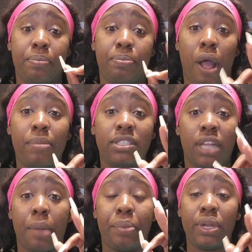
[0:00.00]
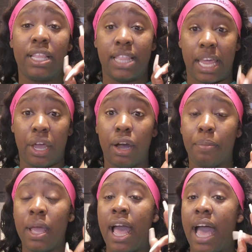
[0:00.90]
probably start putting that
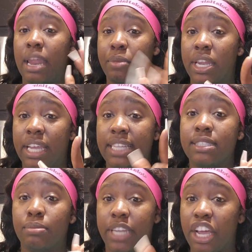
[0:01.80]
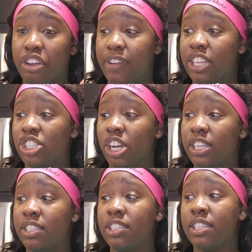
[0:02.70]
up and I'm gonna get some decorations.